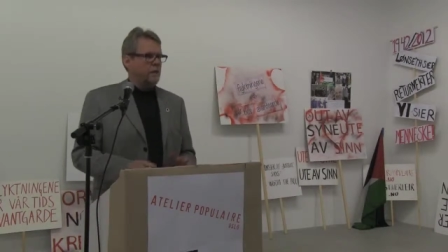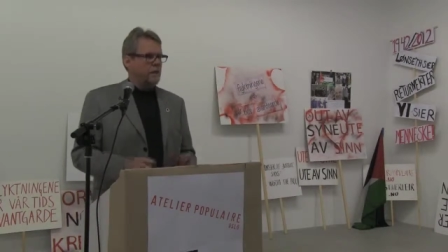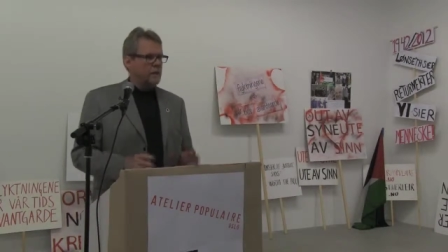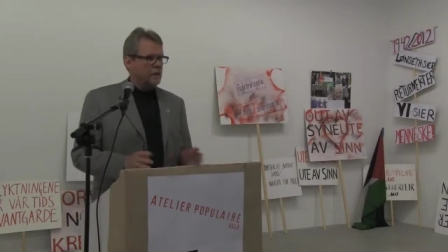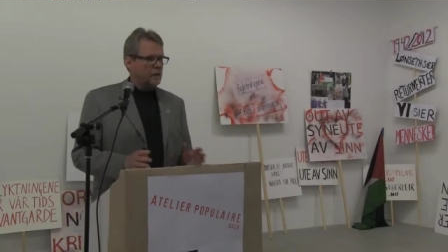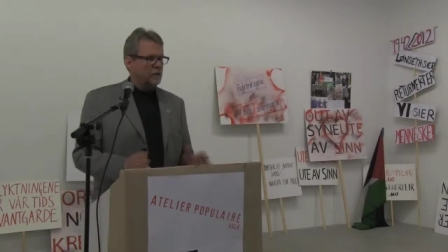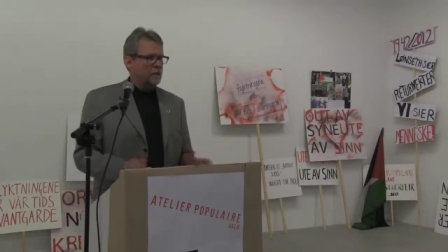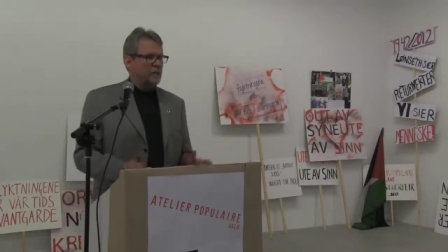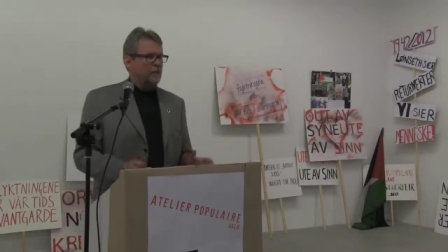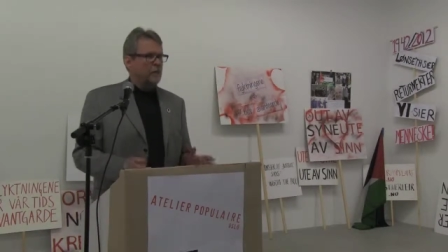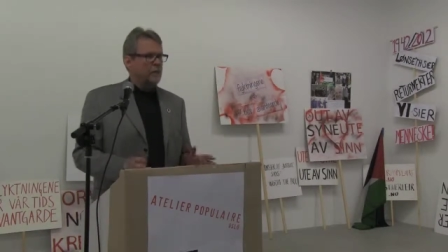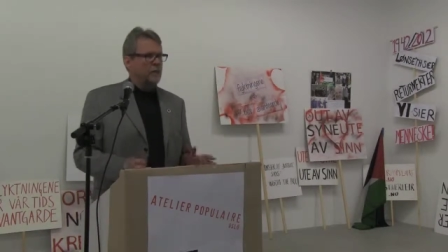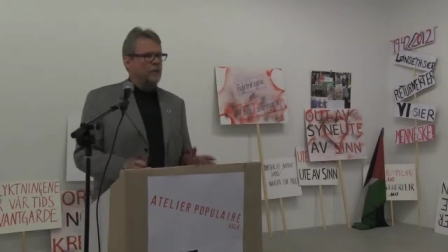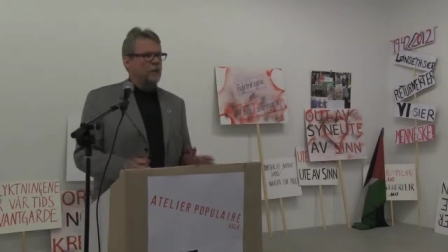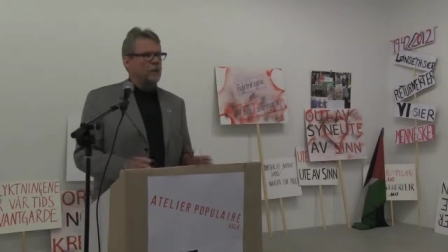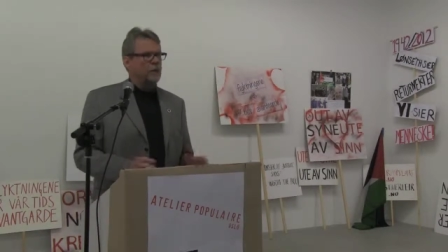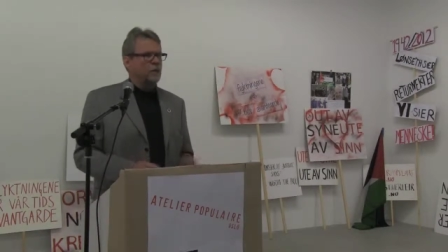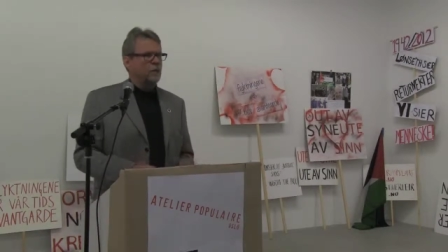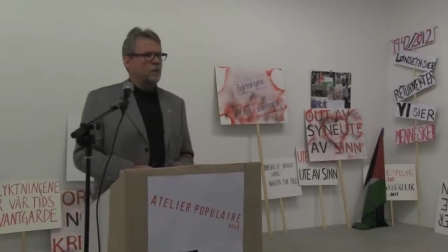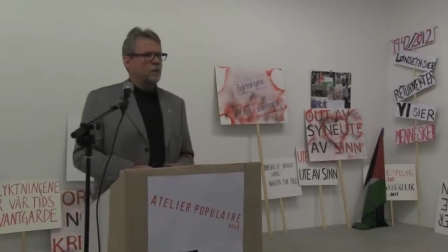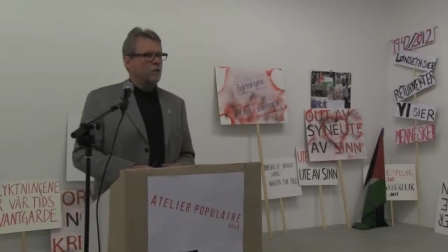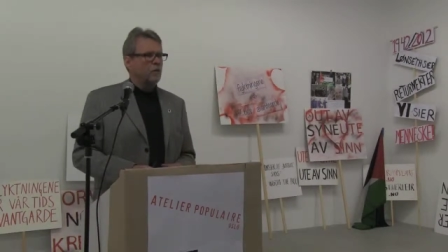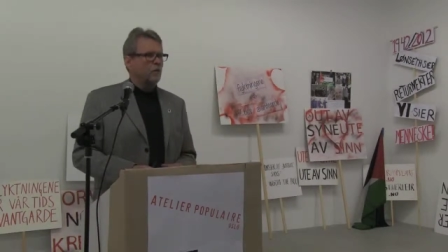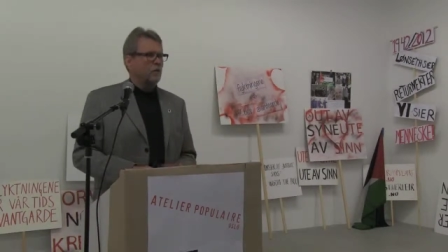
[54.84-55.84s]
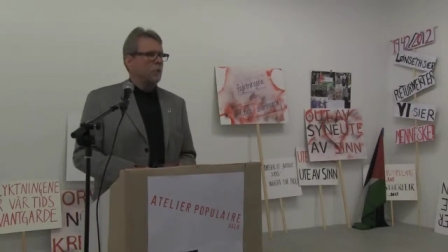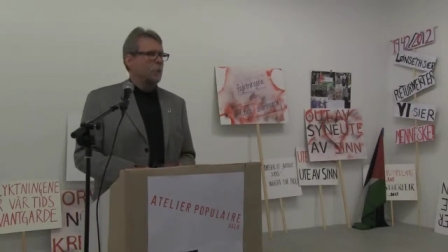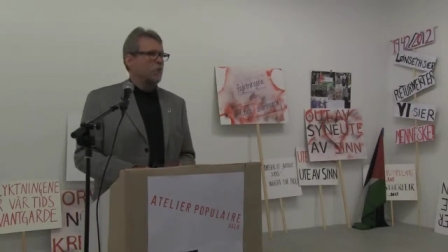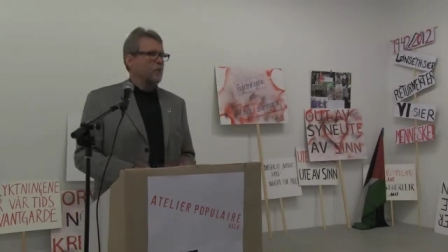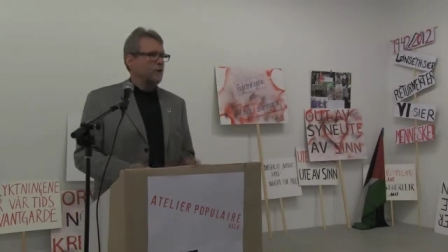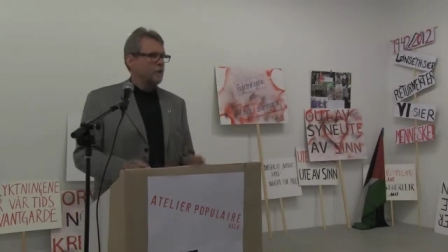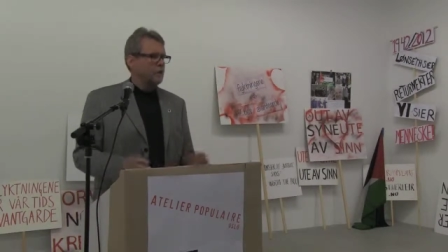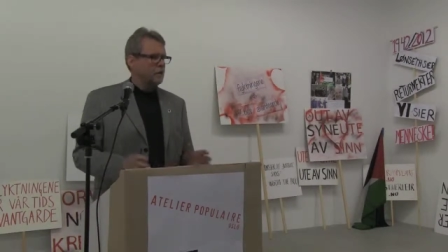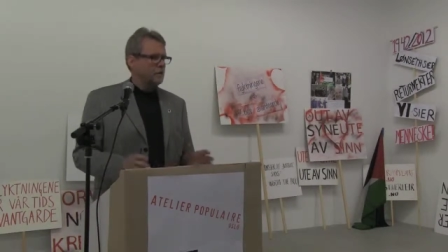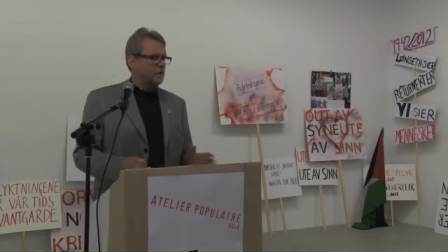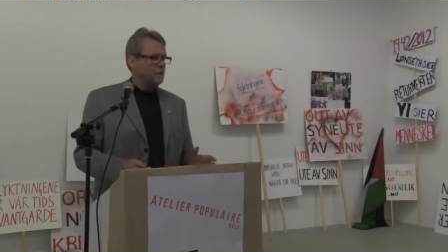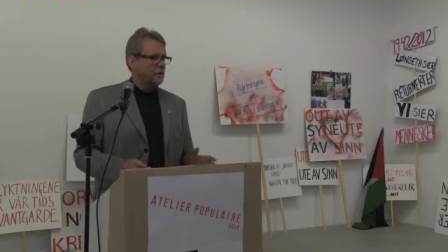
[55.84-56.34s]
here in
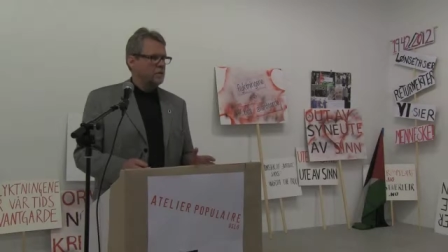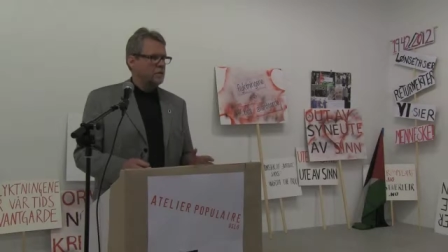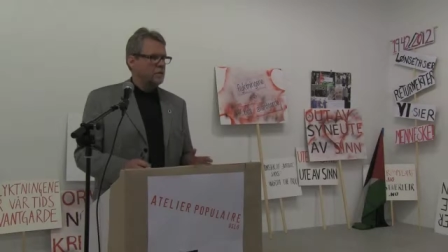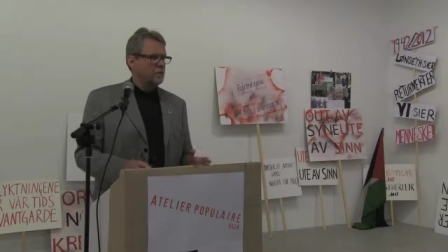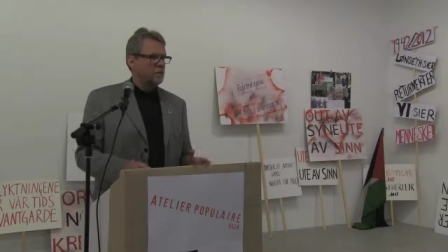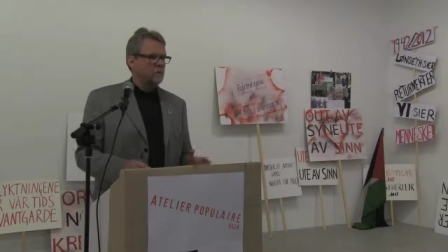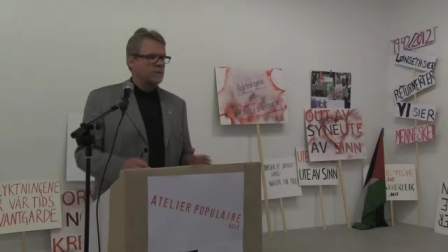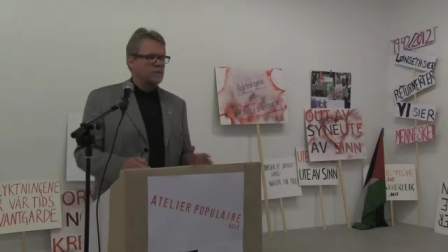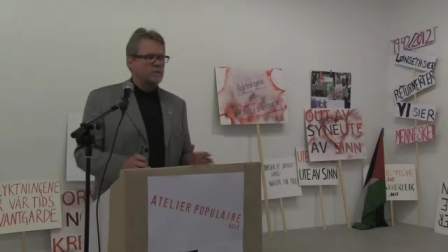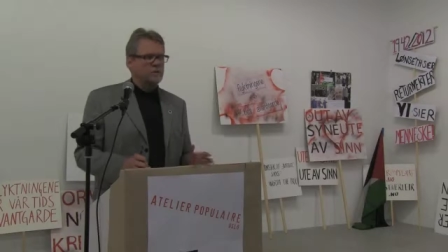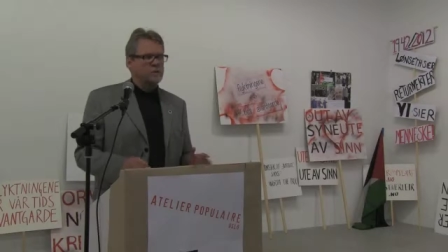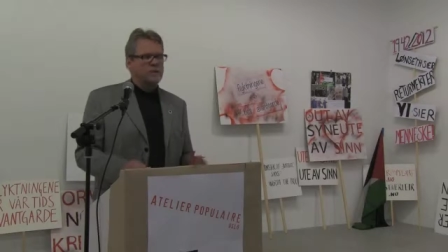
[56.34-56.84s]
Norway, in Oslo